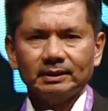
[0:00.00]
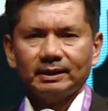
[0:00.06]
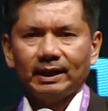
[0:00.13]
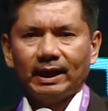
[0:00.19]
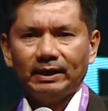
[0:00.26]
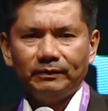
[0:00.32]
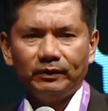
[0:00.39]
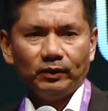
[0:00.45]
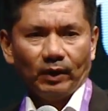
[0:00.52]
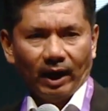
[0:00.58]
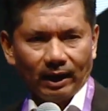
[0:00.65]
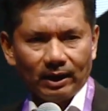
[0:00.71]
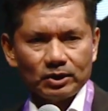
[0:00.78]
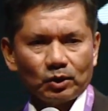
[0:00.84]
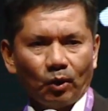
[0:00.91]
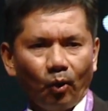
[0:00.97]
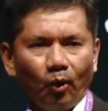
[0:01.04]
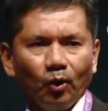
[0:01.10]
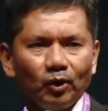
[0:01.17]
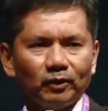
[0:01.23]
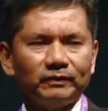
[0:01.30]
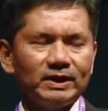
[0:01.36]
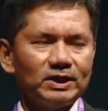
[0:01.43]
and if you ask
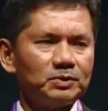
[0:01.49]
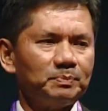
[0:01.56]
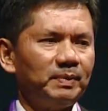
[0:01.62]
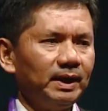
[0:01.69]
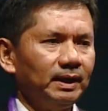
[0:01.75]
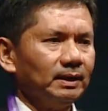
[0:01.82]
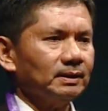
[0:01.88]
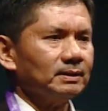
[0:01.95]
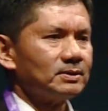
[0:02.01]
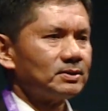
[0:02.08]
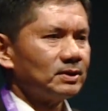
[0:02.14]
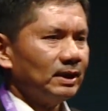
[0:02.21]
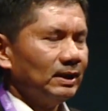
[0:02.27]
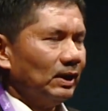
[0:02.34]
all of these brains